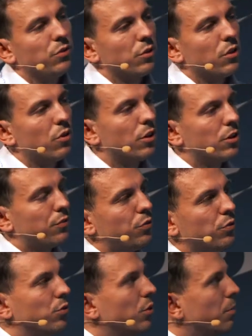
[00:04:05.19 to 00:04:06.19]
you can order
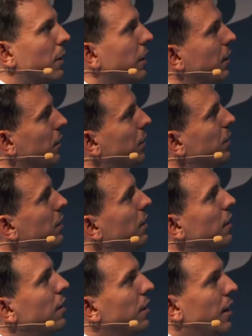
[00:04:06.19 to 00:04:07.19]
food to your place.
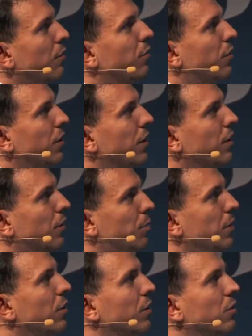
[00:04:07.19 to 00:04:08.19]
Everything is
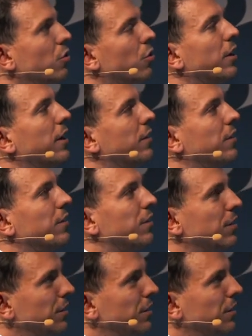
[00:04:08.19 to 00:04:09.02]
being connected.